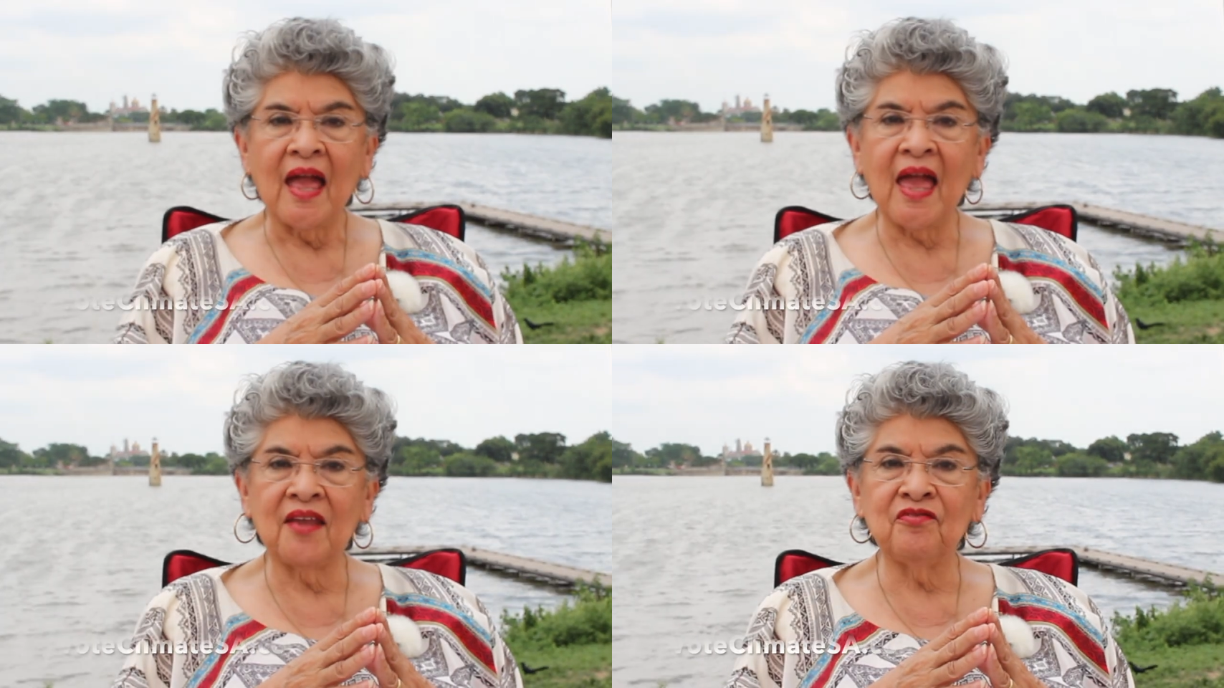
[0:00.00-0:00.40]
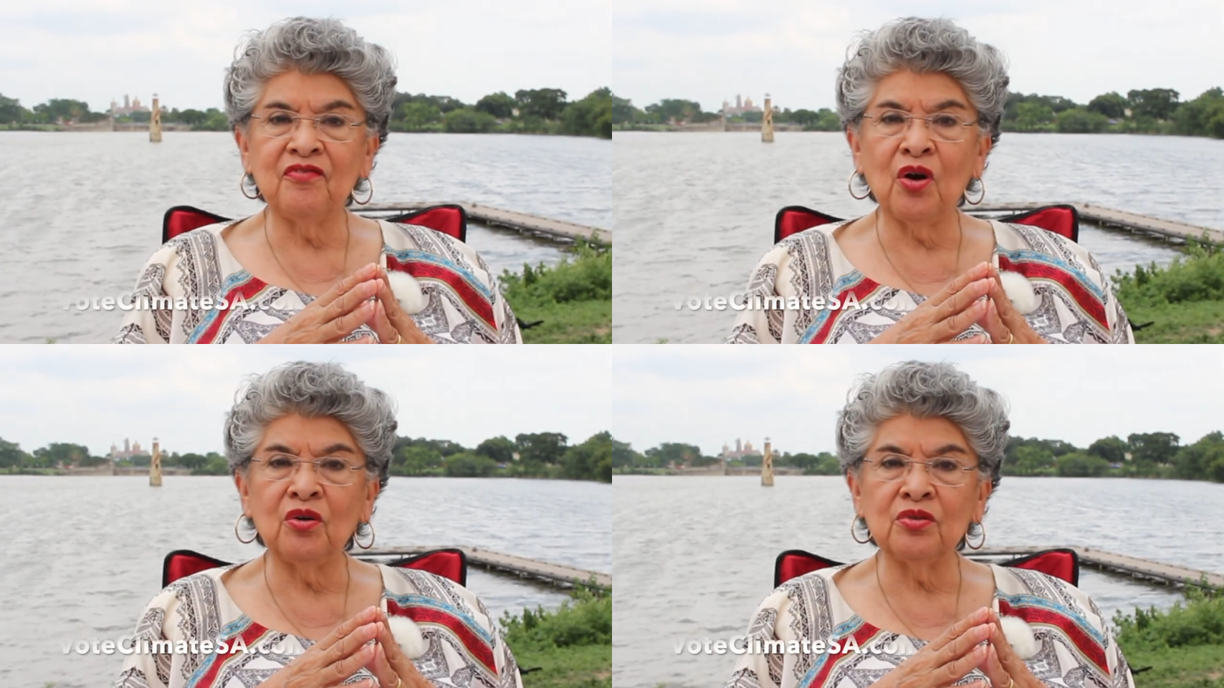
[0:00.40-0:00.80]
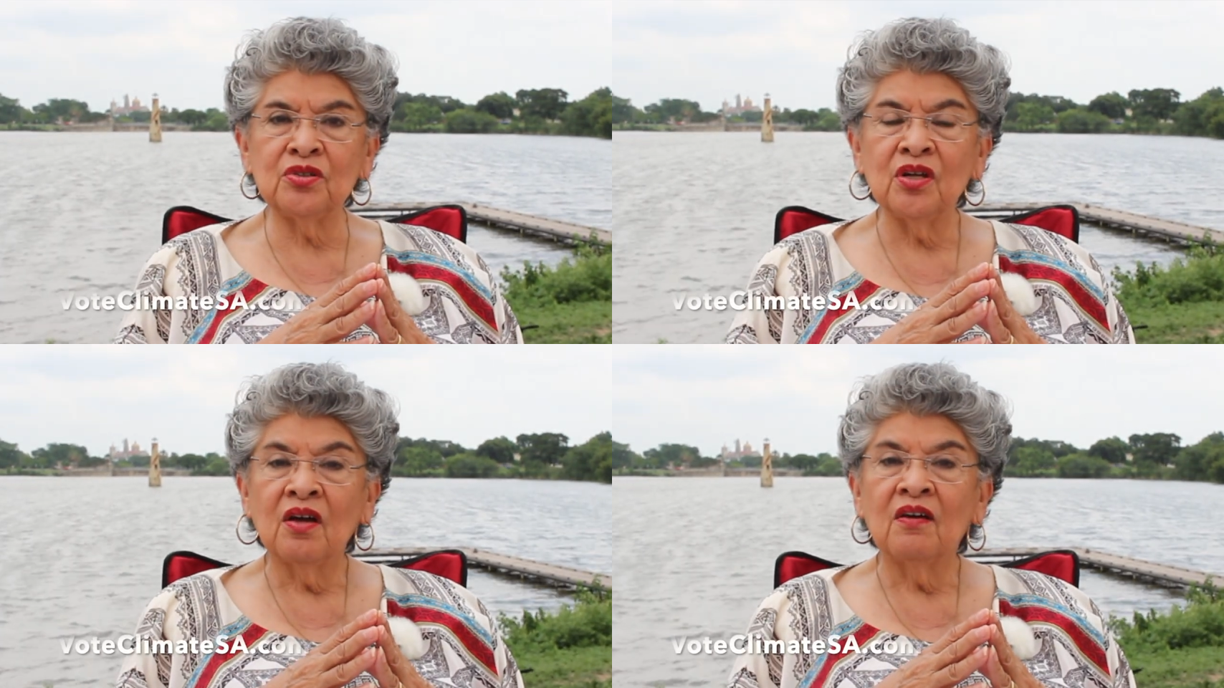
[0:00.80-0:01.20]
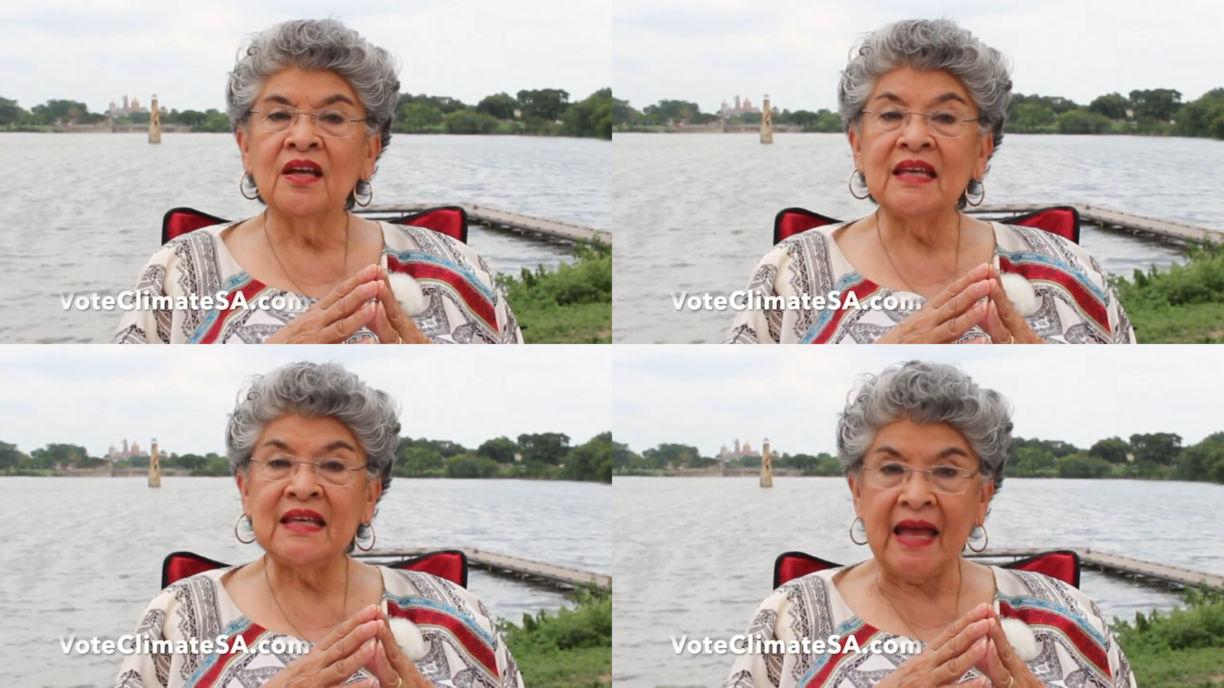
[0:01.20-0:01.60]
and vote
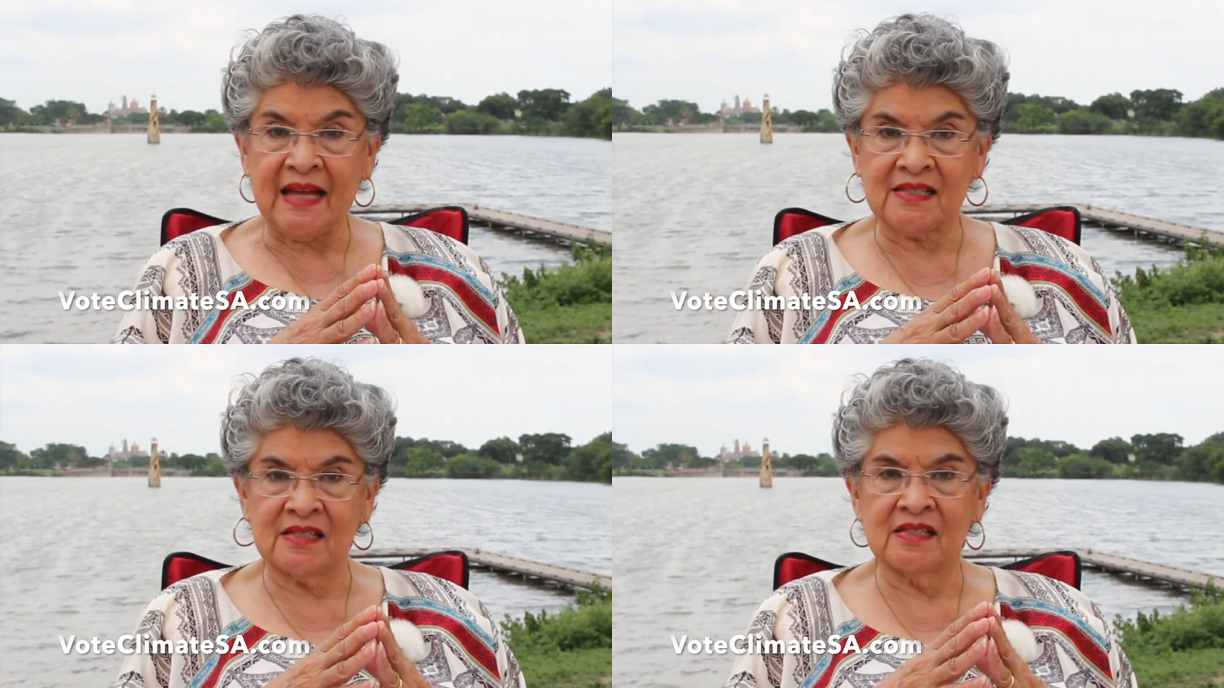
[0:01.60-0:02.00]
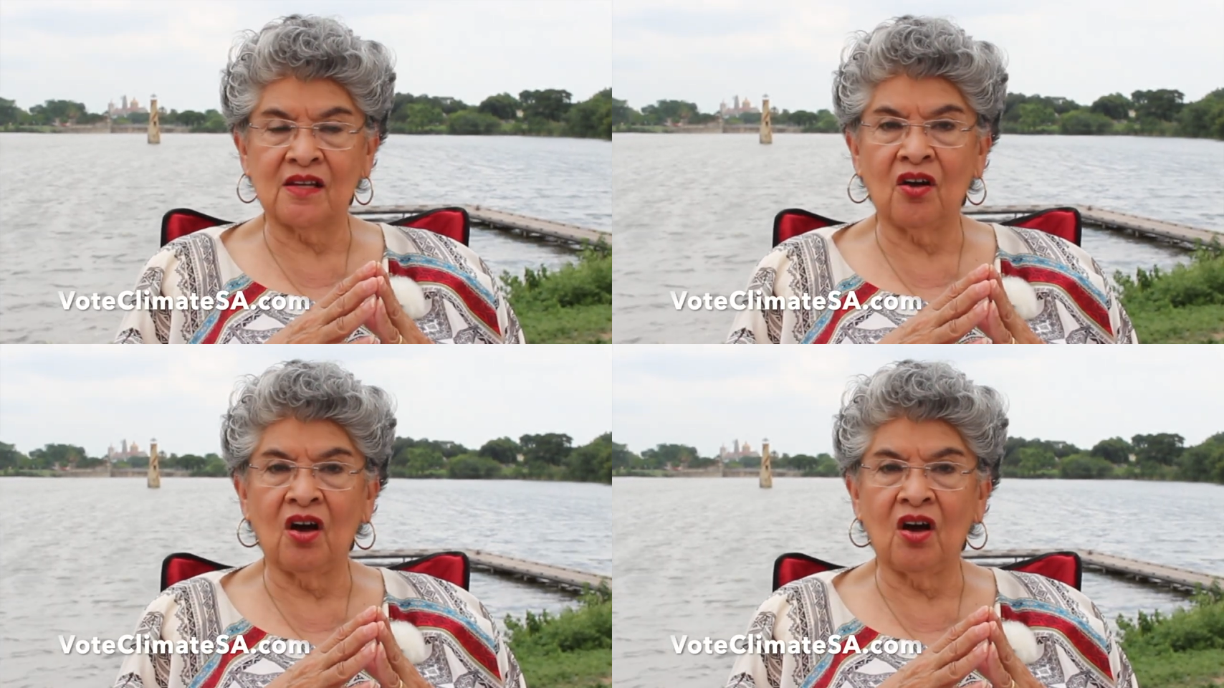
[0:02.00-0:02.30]
yes